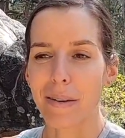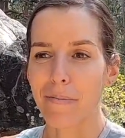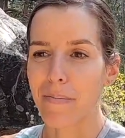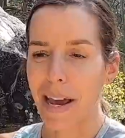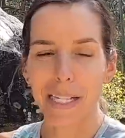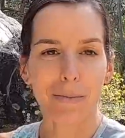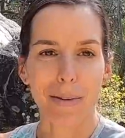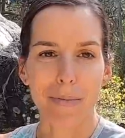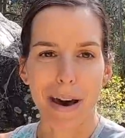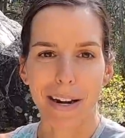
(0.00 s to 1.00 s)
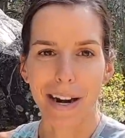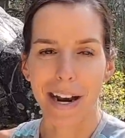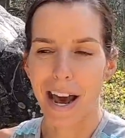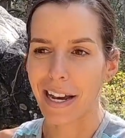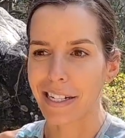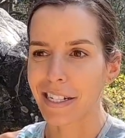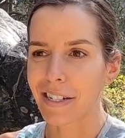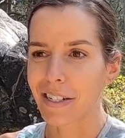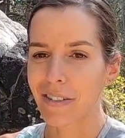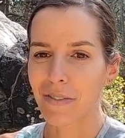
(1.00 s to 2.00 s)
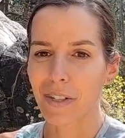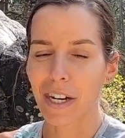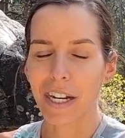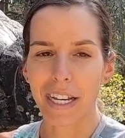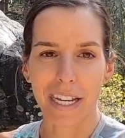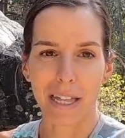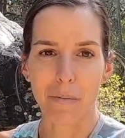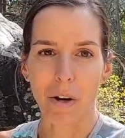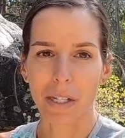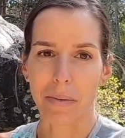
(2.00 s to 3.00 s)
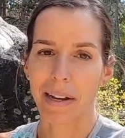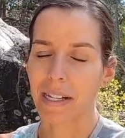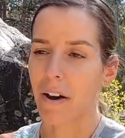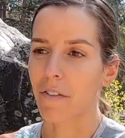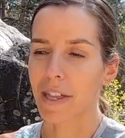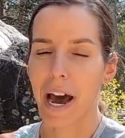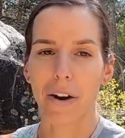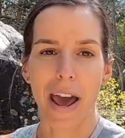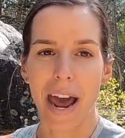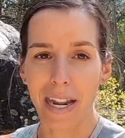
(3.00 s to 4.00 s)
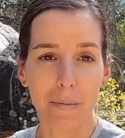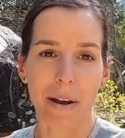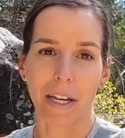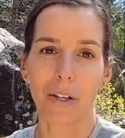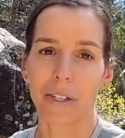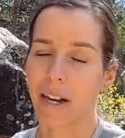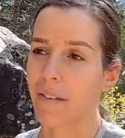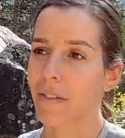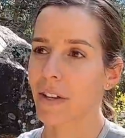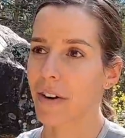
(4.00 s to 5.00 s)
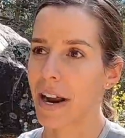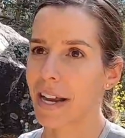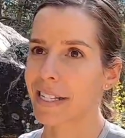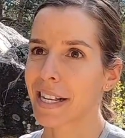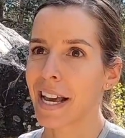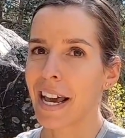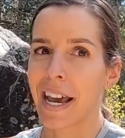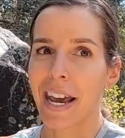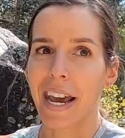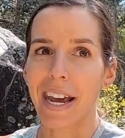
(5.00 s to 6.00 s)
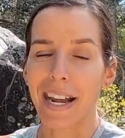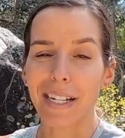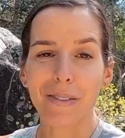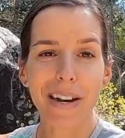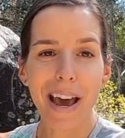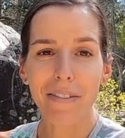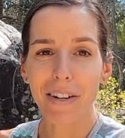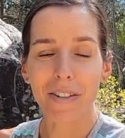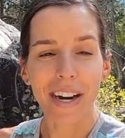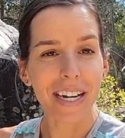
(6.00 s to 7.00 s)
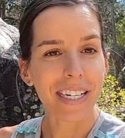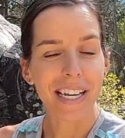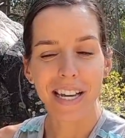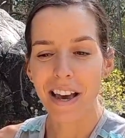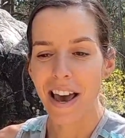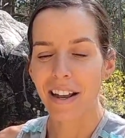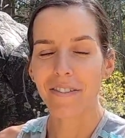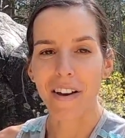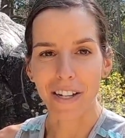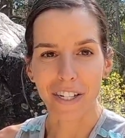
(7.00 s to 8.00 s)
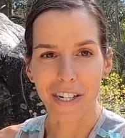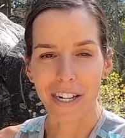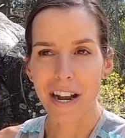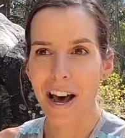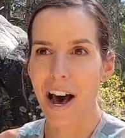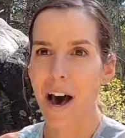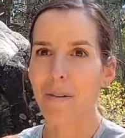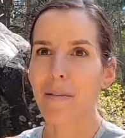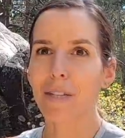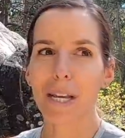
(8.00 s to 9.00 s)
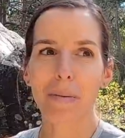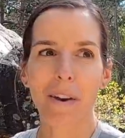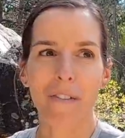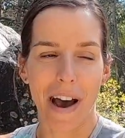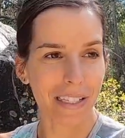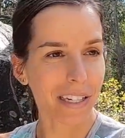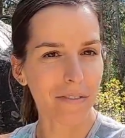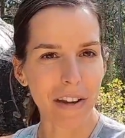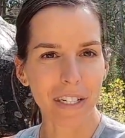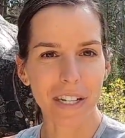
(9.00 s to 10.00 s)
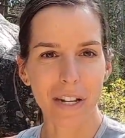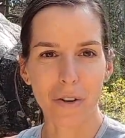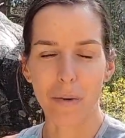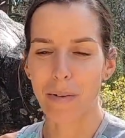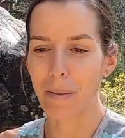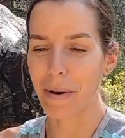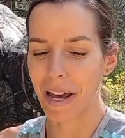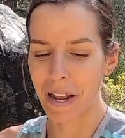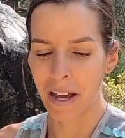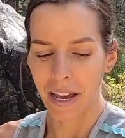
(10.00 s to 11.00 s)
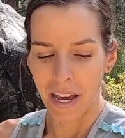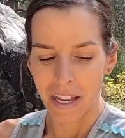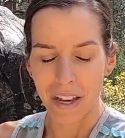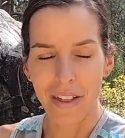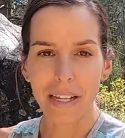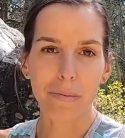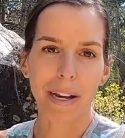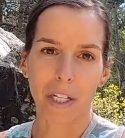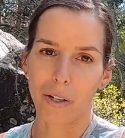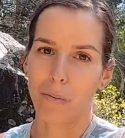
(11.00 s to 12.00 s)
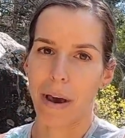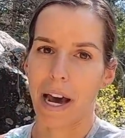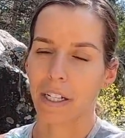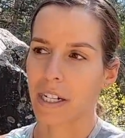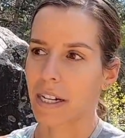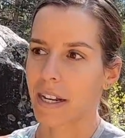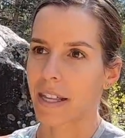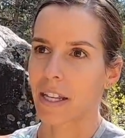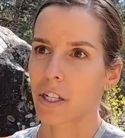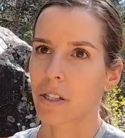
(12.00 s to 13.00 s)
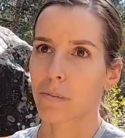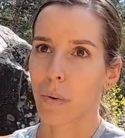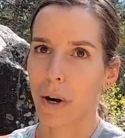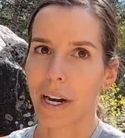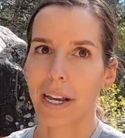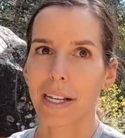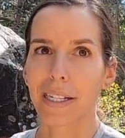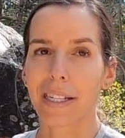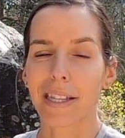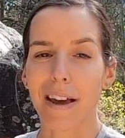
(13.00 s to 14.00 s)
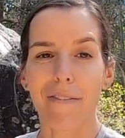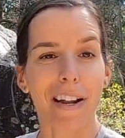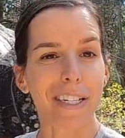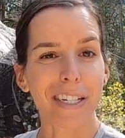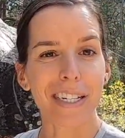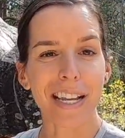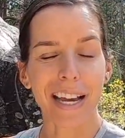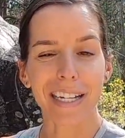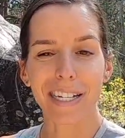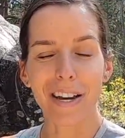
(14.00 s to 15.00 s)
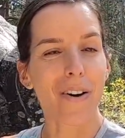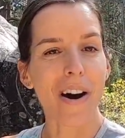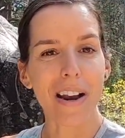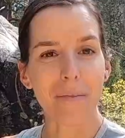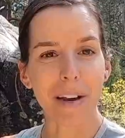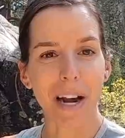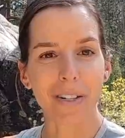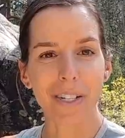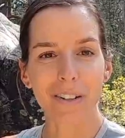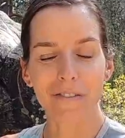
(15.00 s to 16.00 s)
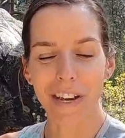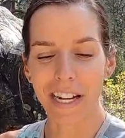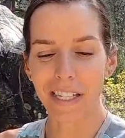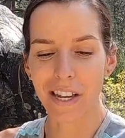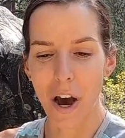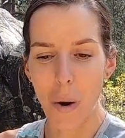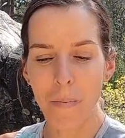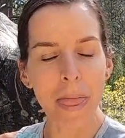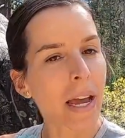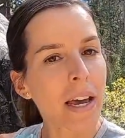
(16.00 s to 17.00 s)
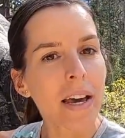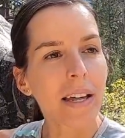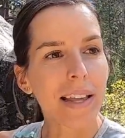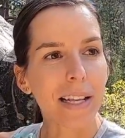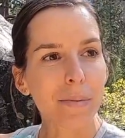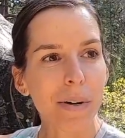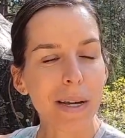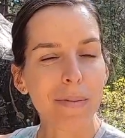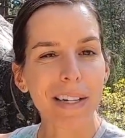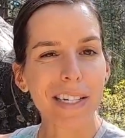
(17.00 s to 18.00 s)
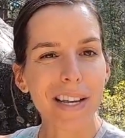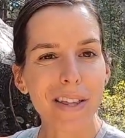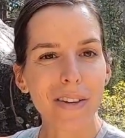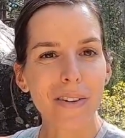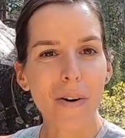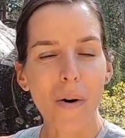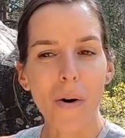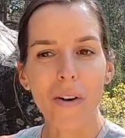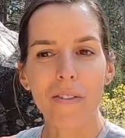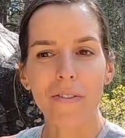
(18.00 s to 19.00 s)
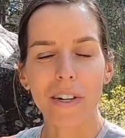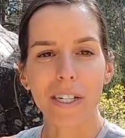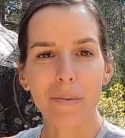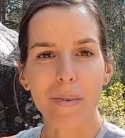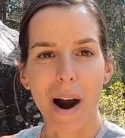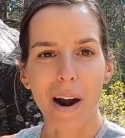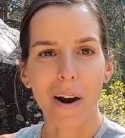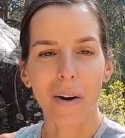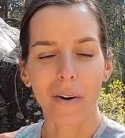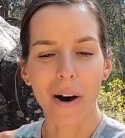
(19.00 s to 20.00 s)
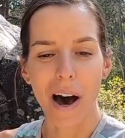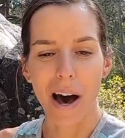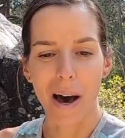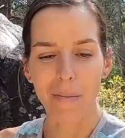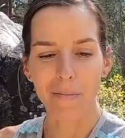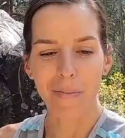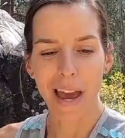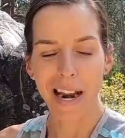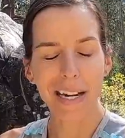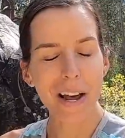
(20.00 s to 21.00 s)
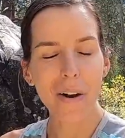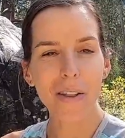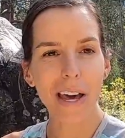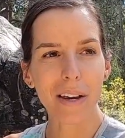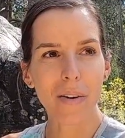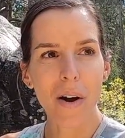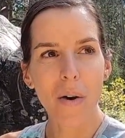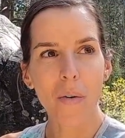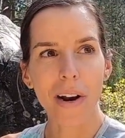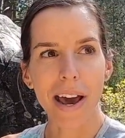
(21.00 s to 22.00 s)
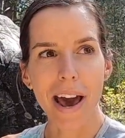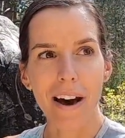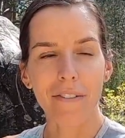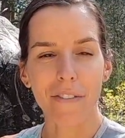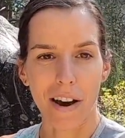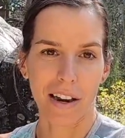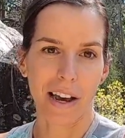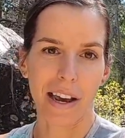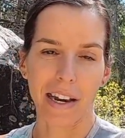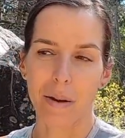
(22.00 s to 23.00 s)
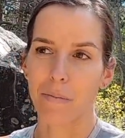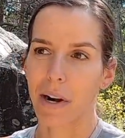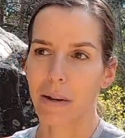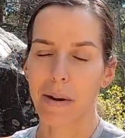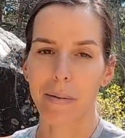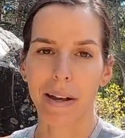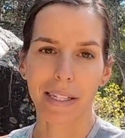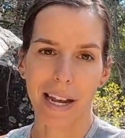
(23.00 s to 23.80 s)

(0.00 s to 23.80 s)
makes me better, and I couldn't get the most of myself without anybody who signed up for the race. And I just want to have a great adventure. It's gonna be a faster adventure than normal, but you know, that's my true passion in this sport, is the adventures I get to go on my own 2 feet. So that's pretty much the goal for tomorrow. And I know like when I have fun, I end up running my best